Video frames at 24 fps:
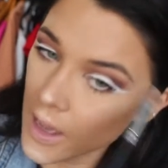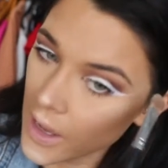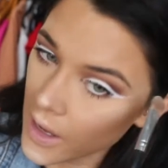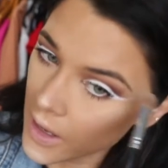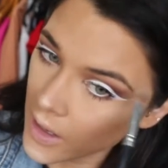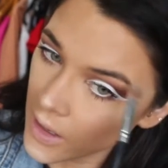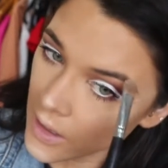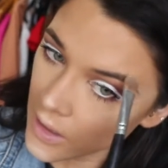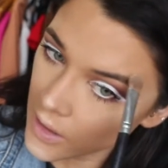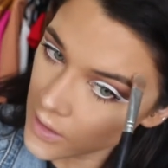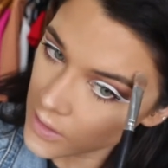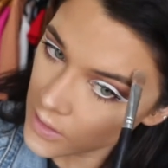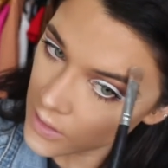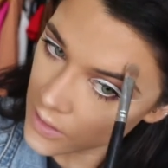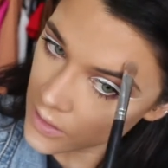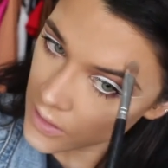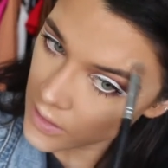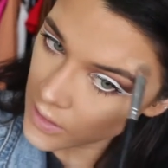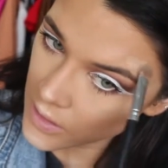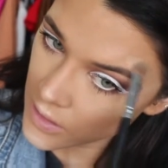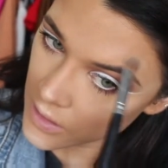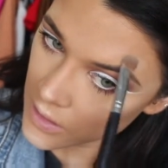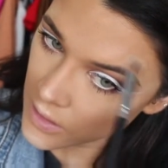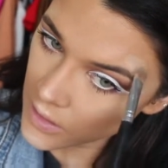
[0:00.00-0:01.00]
and
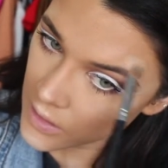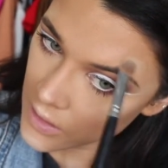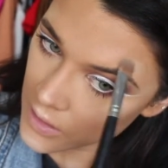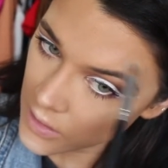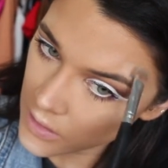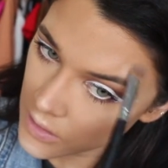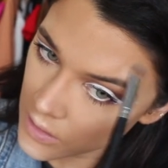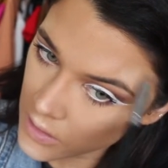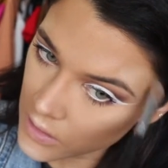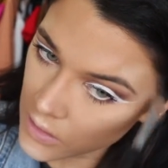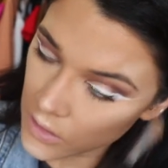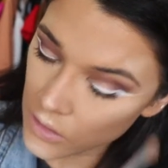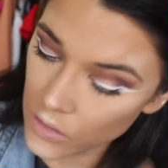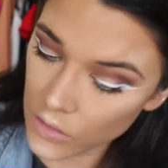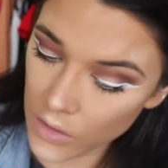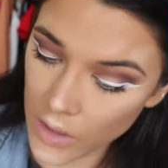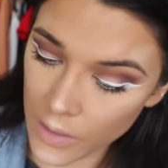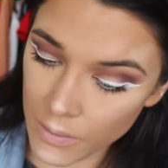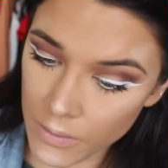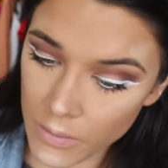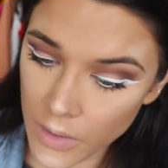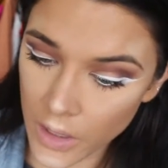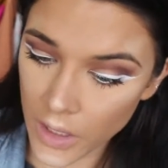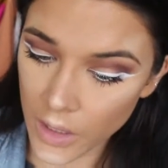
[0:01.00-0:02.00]
then
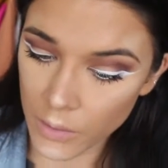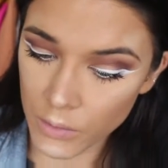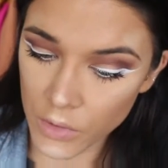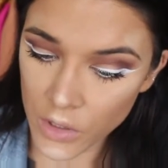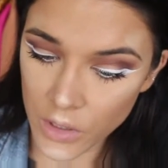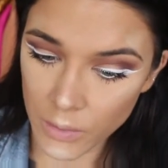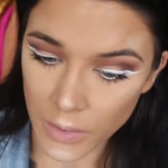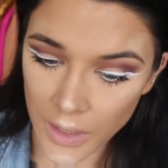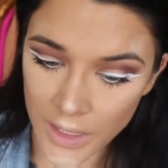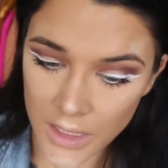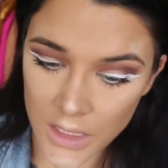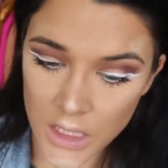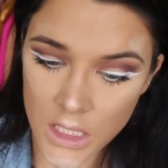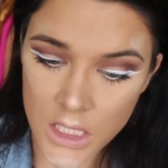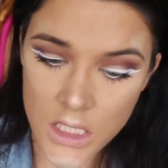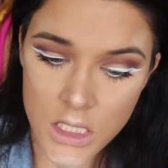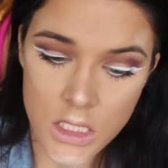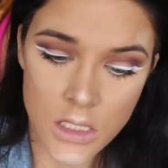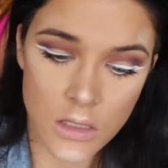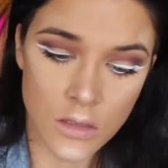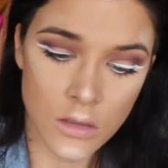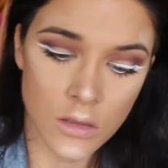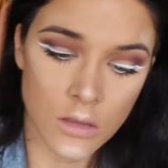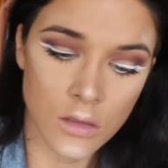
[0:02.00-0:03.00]
grab my beauty
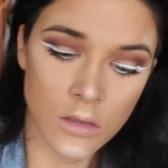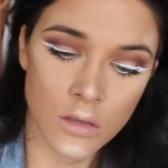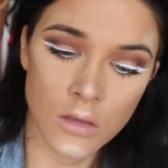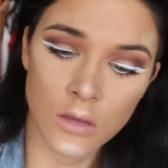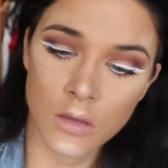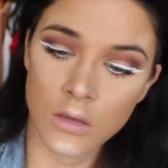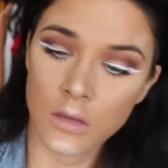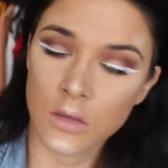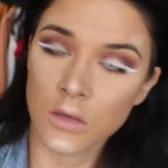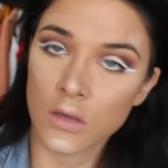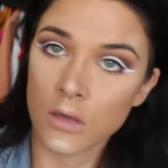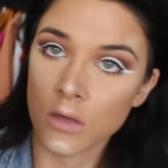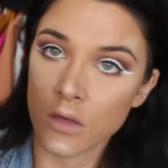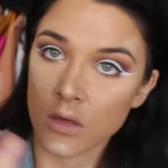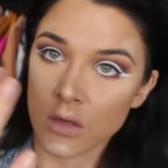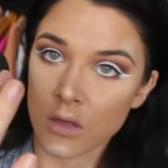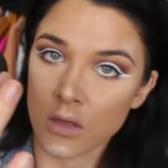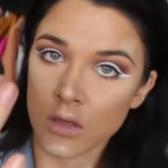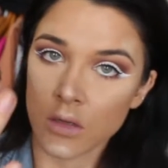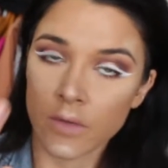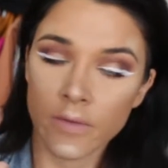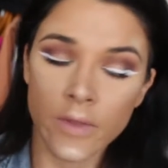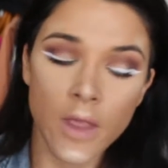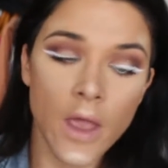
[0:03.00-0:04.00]
blender
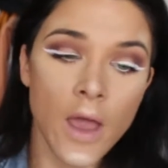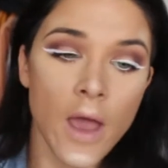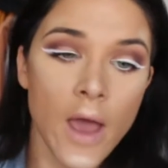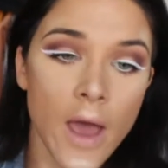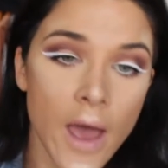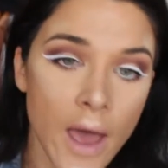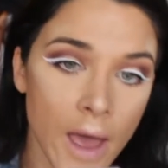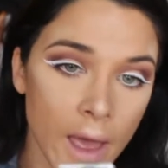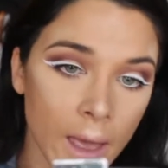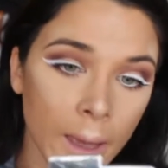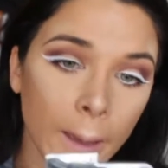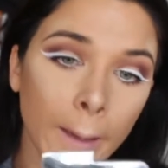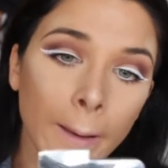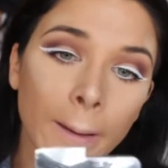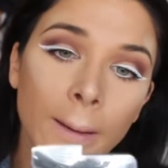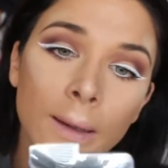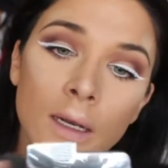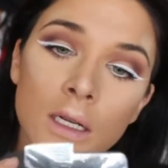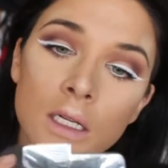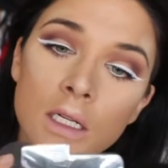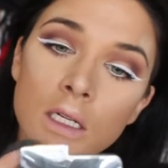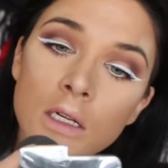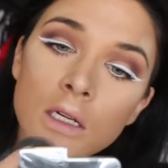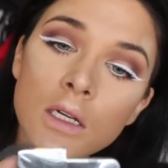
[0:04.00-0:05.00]

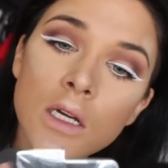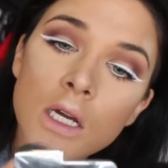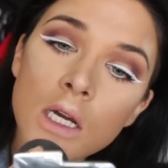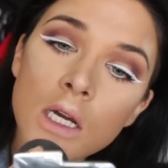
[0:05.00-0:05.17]
and